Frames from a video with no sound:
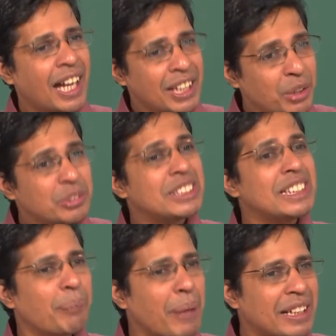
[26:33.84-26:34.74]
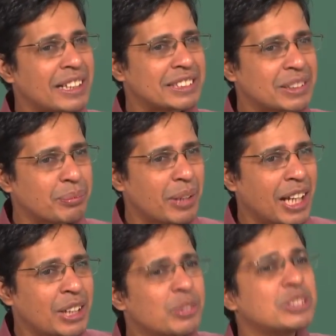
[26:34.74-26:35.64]
I now see the parallelism,
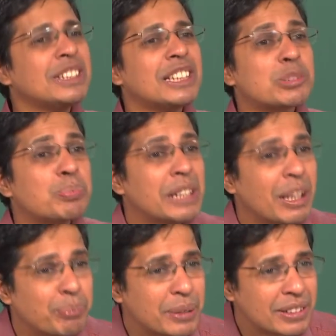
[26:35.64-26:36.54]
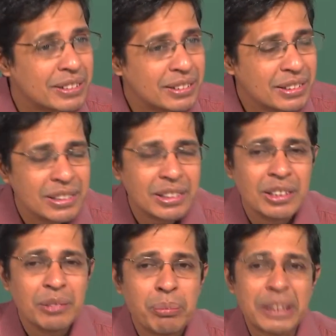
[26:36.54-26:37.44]
I now see the speed up.
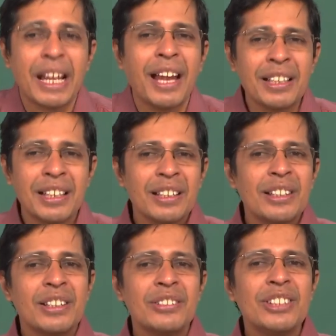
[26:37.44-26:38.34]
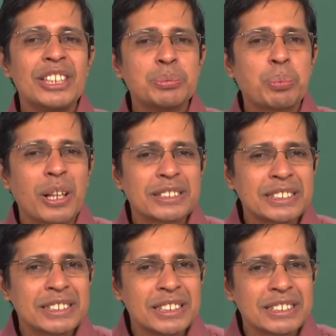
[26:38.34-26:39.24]
But then these
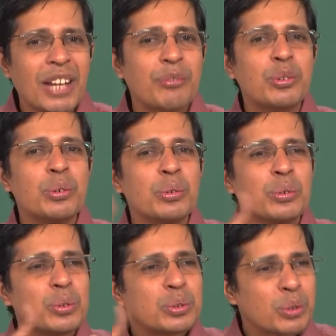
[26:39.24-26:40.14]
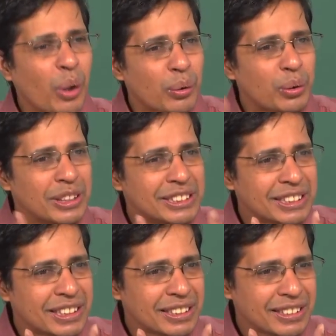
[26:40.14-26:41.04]
processors have to talk to each
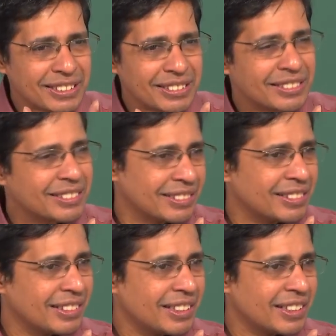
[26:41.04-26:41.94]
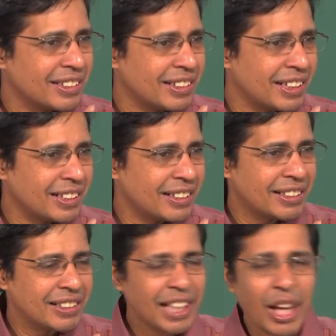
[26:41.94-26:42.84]
other, right.
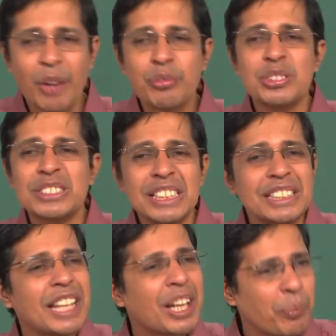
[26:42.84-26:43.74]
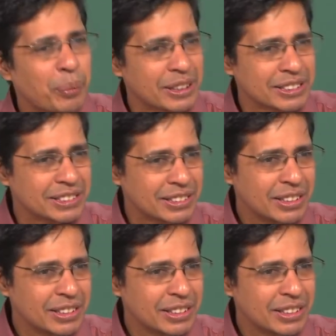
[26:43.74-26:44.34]
They have to sync their operation.